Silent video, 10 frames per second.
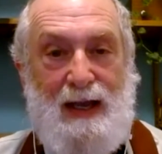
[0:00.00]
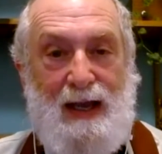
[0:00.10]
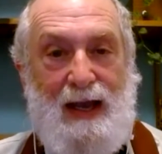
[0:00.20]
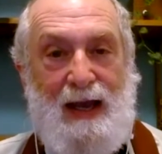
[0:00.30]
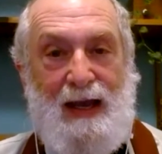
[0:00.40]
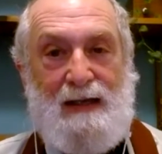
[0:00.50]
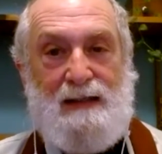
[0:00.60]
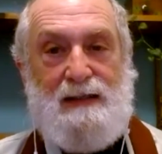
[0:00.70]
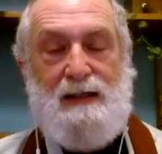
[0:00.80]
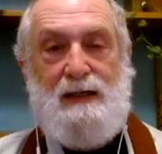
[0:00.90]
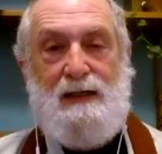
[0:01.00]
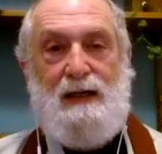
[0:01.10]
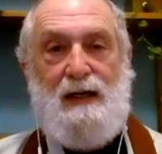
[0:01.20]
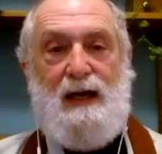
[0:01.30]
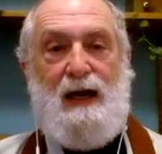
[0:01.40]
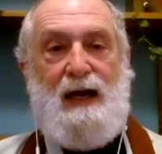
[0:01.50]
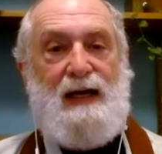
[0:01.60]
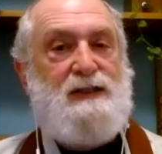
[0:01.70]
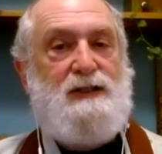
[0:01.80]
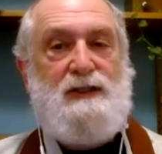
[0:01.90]
And I
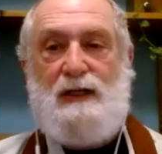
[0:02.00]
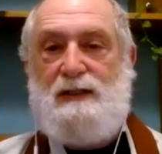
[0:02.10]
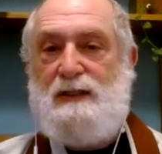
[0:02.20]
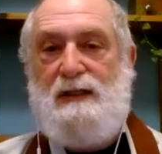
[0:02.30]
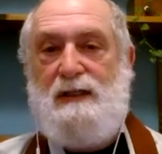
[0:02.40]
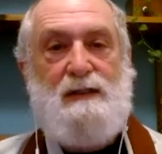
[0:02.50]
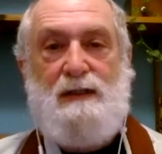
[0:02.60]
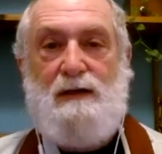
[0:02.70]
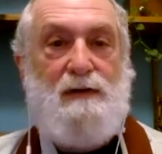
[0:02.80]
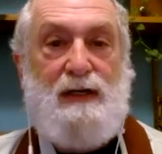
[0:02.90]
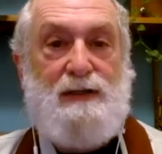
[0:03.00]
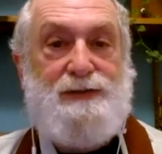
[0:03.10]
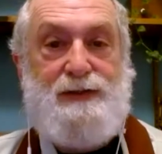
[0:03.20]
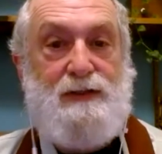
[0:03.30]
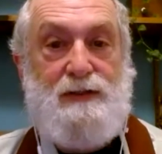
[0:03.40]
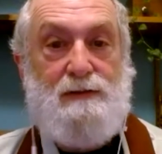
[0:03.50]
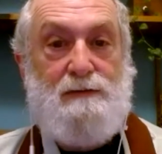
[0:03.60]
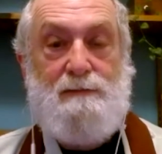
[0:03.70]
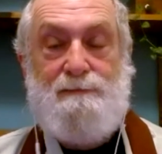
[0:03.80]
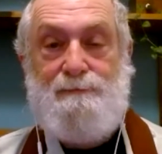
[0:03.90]
just didn't know what else to
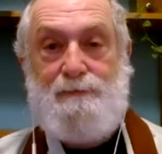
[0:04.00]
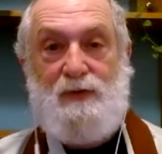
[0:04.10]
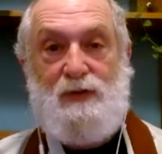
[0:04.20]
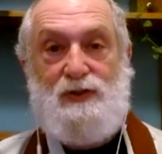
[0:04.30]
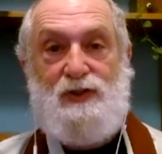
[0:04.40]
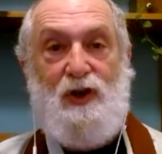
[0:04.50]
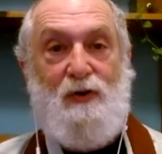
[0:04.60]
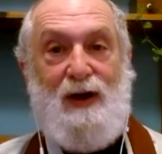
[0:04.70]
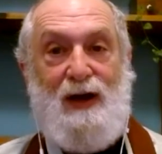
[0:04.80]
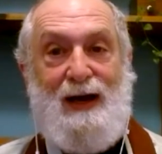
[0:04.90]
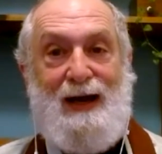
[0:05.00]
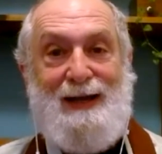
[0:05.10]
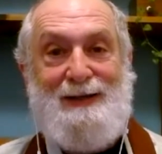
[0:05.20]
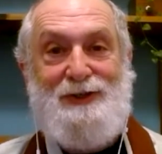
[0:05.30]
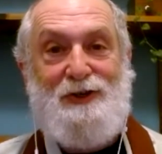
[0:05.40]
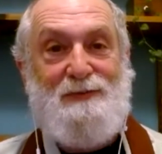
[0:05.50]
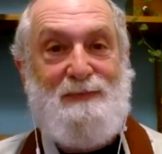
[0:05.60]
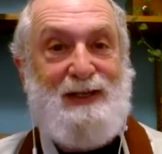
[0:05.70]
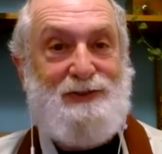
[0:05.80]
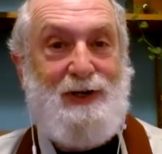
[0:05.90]
do. So I turned
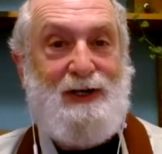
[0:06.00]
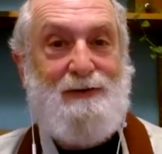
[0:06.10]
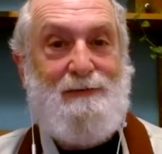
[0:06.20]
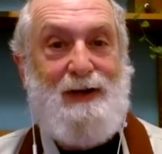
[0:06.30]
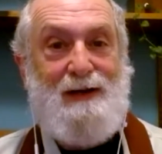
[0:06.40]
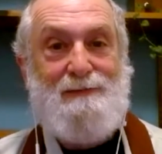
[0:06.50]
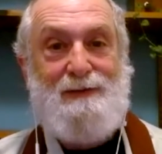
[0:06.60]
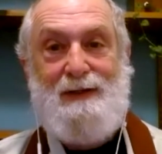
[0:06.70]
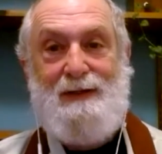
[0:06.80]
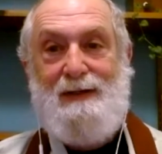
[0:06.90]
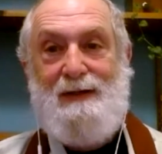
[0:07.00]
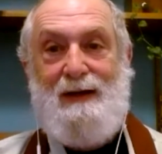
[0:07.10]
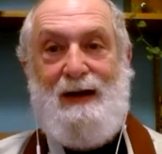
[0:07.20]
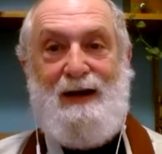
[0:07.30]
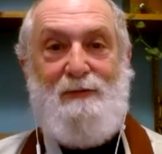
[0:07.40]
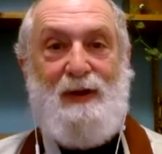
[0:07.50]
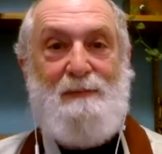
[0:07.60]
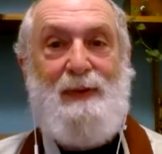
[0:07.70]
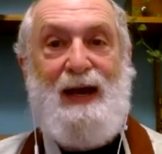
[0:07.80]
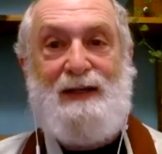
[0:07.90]
my truck around. I went
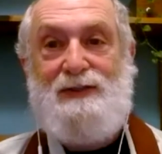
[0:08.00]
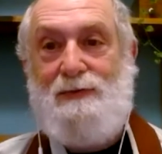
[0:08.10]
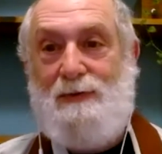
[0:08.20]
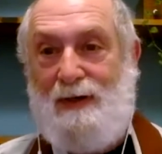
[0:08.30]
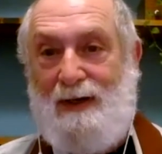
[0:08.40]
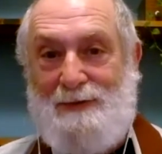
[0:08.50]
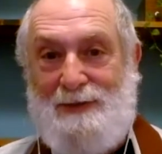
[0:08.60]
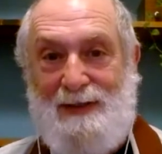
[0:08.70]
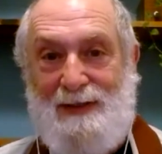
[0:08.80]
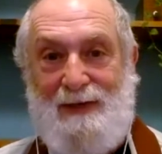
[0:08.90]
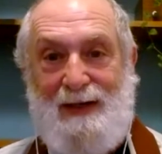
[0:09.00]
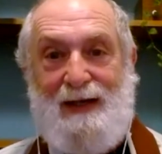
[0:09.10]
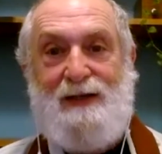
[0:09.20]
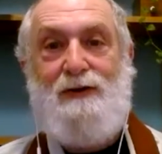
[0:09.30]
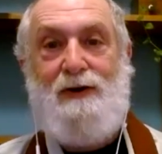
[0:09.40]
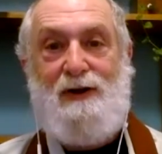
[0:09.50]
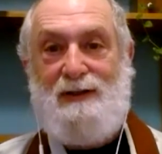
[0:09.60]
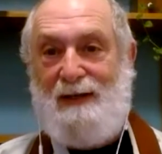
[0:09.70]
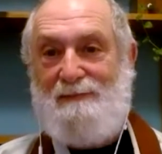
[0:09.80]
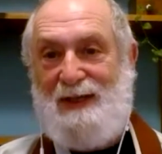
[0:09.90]
back to where I was living. I
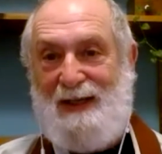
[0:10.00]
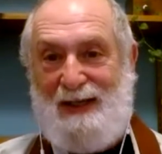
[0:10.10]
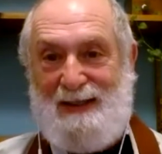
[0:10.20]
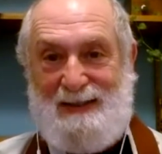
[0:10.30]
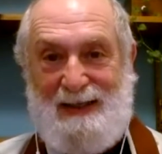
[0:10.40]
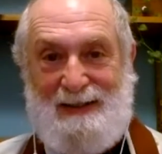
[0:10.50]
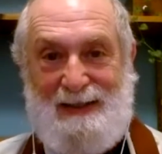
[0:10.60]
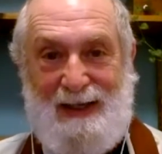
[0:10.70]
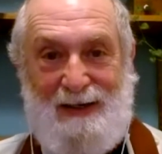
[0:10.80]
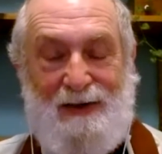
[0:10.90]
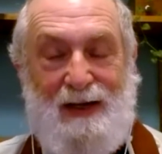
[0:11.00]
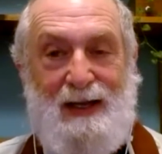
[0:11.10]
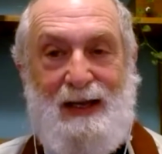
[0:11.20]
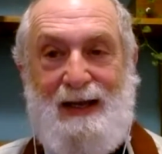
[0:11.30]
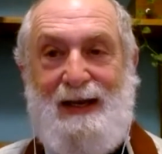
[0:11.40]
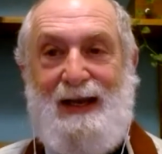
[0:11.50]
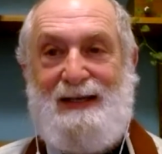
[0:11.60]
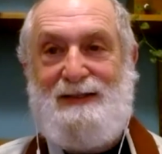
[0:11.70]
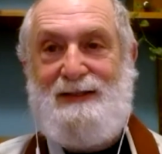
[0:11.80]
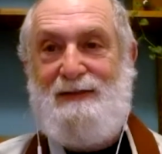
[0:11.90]
called Empty Gate Zen Center and
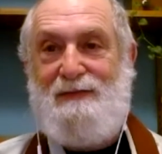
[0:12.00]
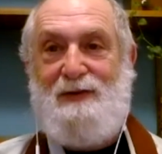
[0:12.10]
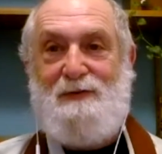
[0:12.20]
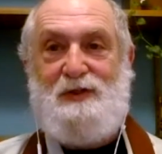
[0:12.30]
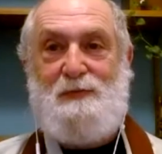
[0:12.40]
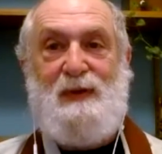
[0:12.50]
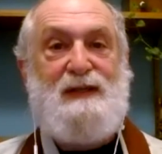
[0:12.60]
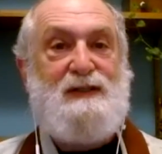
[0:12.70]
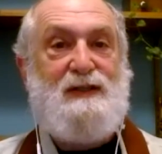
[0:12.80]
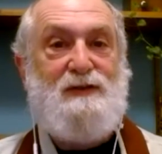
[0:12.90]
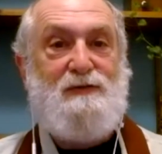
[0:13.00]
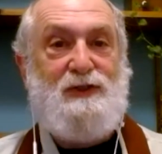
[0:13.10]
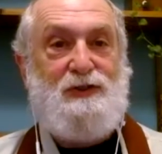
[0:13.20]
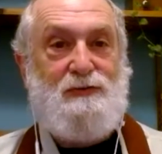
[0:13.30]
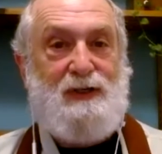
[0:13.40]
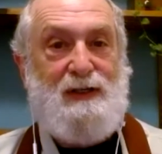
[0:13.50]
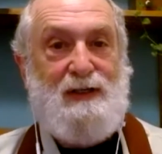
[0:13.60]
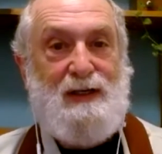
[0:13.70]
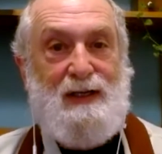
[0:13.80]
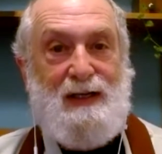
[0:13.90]
asked if there was space in the retreat,
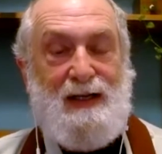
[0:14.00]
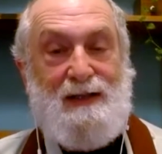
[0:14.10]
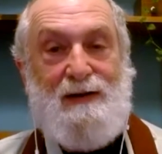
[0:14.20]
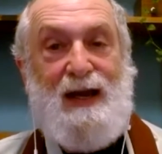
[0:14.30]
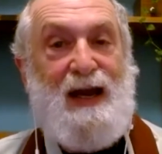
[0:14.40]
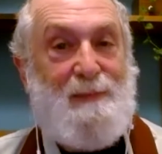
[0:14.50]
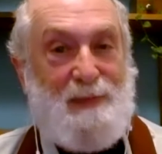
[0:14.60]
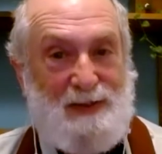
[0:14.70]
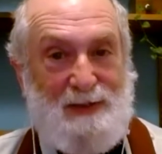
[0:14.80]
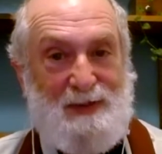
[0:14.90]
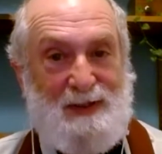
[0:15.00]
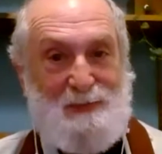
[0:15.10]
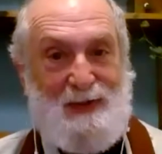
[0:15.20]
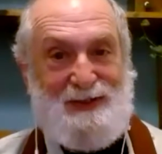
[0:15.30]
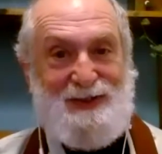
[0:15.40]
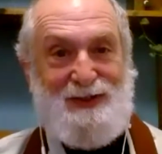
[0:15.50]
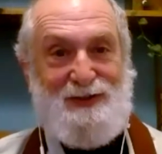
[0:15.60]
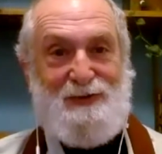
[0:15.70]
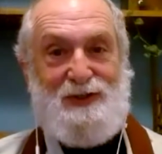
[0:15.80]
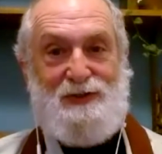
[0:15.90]
and there happened to be space in the
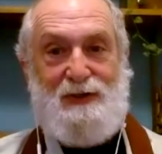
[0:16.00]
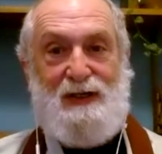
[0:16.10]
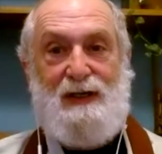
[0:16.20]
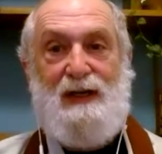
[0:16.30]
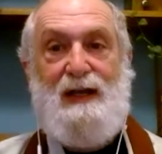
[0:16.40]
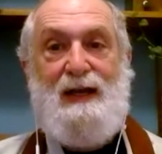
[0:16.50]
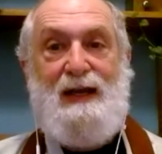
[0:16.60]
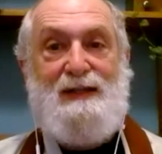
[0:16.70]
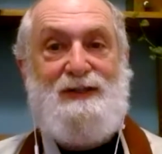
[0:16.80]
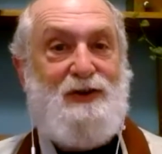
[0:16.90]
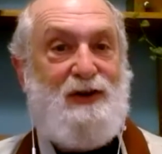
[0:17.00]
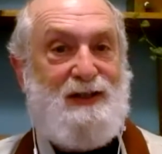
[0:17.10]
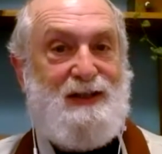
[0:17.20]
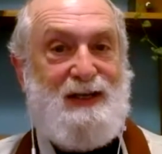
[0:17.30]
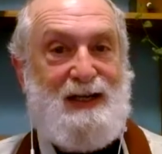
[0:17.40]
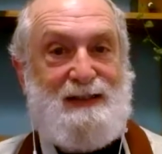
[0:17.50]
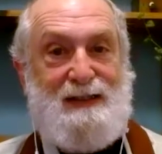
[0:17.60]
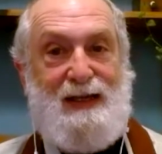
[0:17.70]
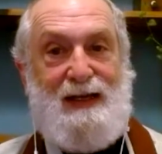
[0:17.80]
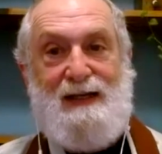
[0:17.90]
retreat. It started the next
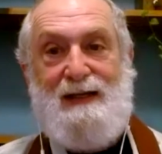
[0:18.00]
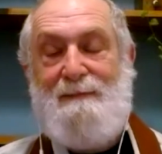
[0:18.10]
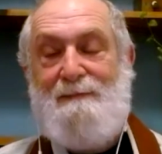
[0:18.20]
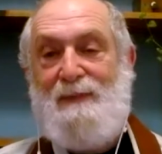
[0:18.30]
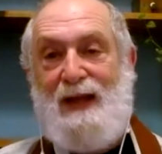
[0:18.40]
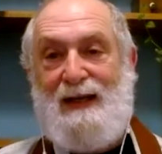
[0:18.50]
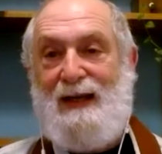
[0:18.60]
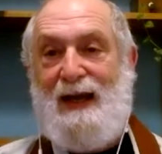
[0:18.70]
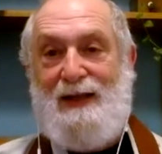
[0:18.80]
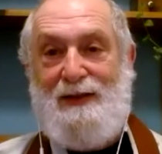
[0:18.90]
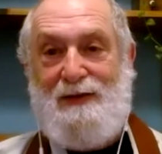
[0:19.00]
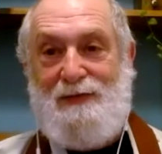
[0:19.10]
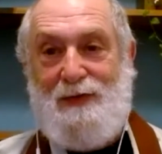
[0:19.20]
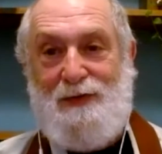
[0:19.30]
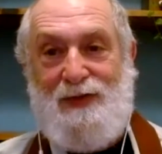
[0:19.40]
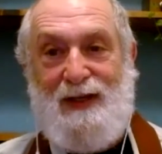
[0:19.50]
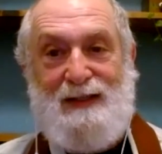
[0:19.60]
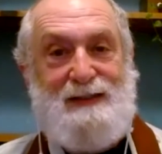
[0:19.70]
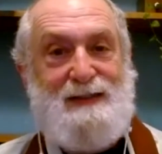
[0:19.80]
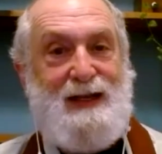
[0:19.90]
day. I gathered a few
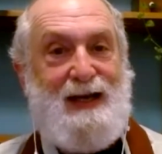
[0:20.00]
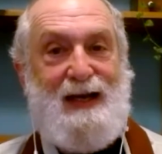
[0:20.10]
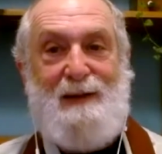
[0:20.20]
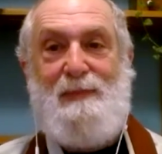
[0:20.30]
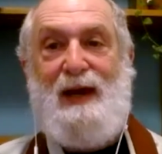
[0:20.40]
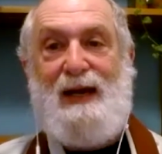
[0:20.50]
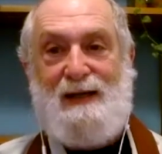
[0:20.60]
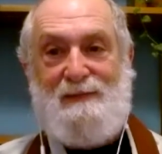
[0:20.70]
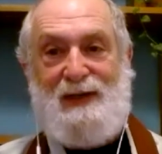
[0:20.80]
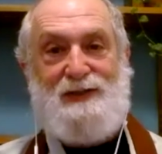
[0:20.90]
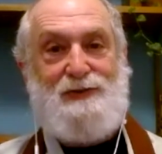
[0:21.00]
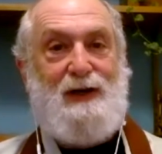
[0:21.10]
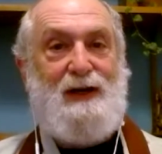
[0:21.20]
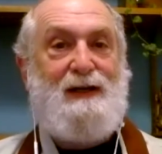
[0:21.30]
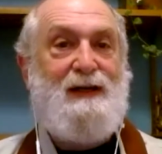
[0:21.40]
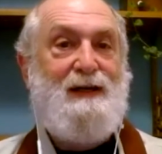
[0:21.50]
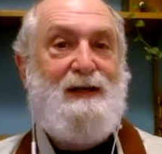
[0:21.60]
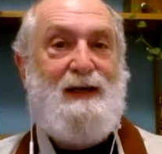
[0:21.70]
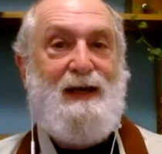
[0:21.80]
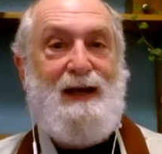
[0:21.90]
things. I hopped back in my truck,
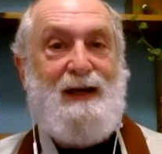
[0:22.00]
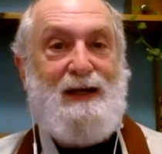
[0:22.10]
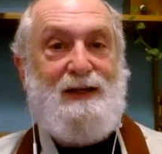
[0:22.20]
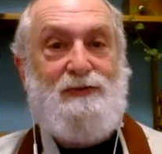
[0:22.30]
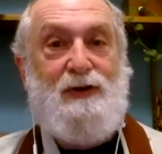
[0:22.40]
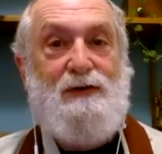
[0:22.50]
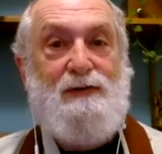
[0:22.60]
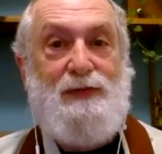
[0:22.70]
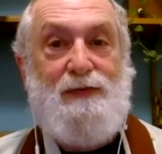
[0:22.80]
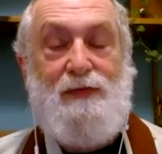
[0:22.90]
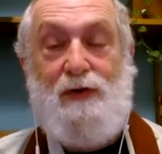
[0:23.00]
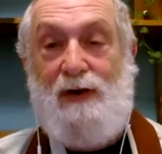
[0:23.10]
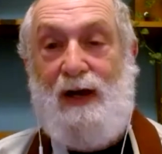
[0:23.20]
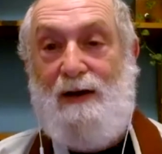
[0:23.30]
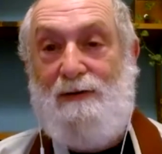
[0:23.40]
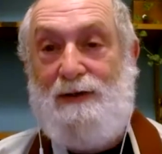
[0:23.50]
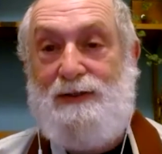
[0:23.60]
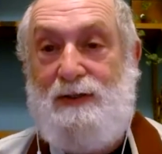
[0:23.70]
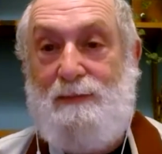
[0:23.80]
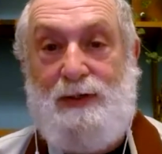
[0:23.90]
and I drove the four hours
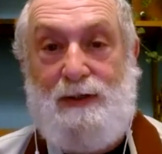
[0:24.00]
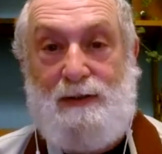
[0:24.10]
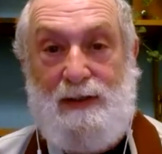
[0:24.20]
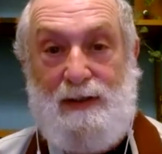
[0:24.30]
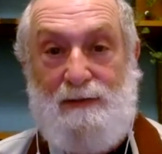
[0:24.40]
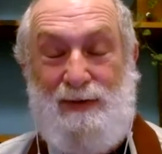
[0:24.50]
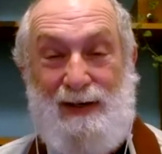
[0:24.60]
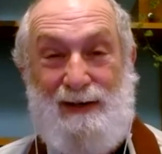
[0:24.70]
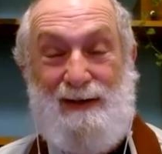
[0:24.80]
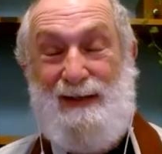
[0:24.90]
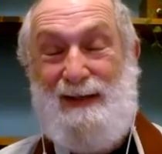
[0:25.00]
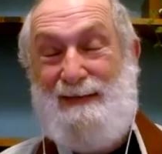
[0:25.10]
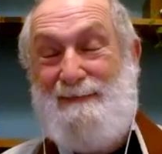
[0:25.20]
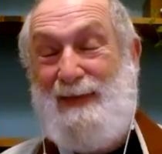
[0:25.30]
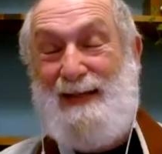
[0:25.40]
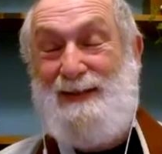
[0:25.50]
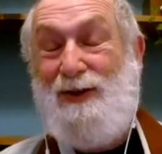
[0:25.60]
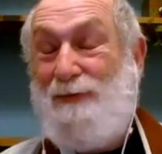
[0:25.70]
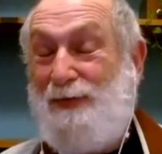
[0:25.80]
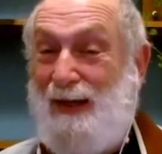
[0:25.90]
to Berkeley, where I
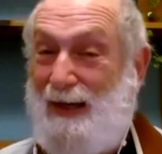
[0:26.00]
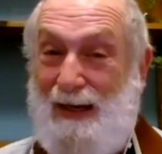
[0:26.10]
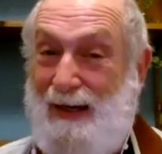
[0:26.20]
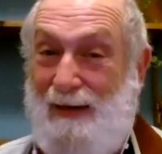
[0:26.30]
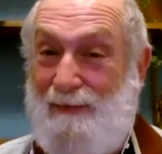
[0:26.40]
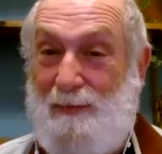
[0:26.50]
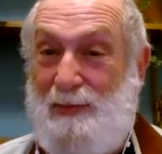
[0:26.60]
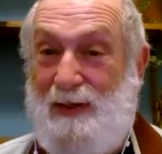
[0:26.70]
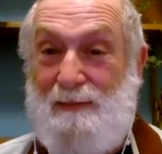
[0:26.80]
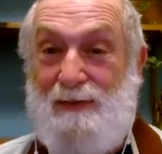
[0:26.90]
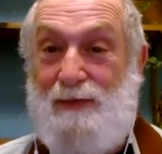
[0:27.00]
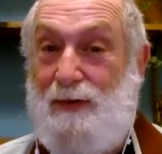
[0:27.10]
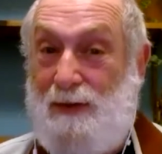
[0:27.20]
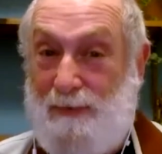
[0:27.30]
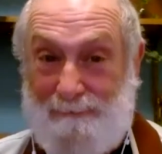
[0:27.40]
don't think I had ever been before.